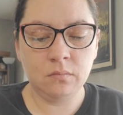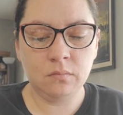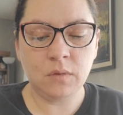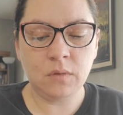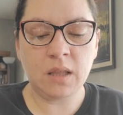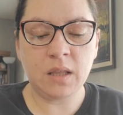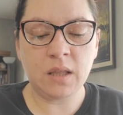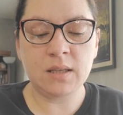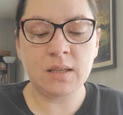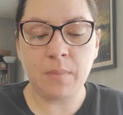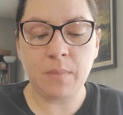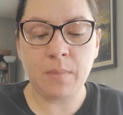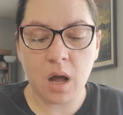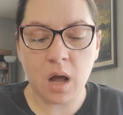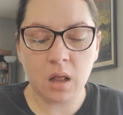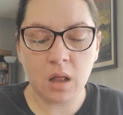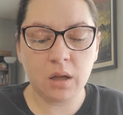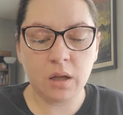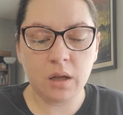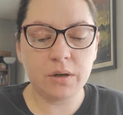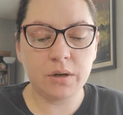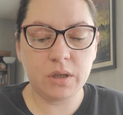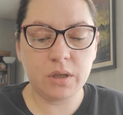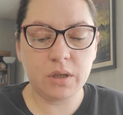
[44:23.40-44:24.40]
The
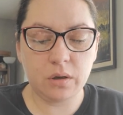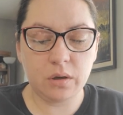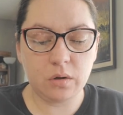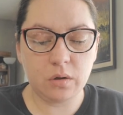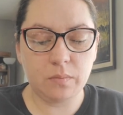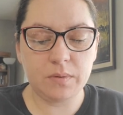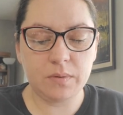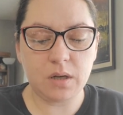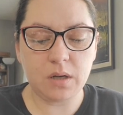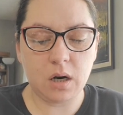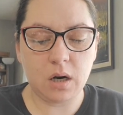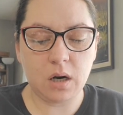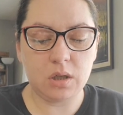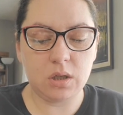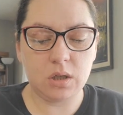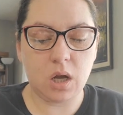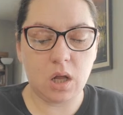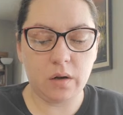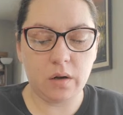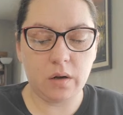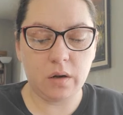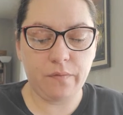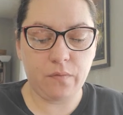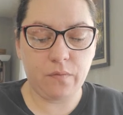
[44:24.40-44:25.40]
smaller tubes are
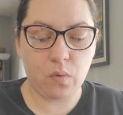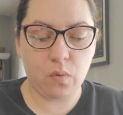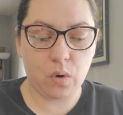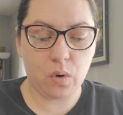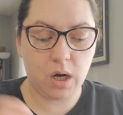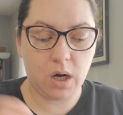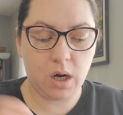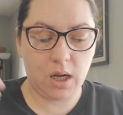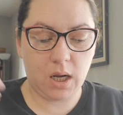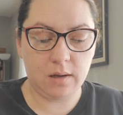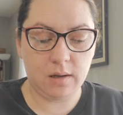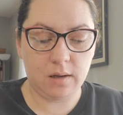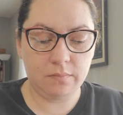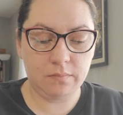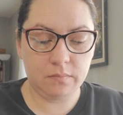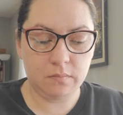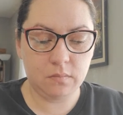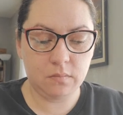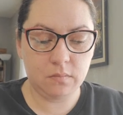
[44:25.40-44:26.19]
$1.40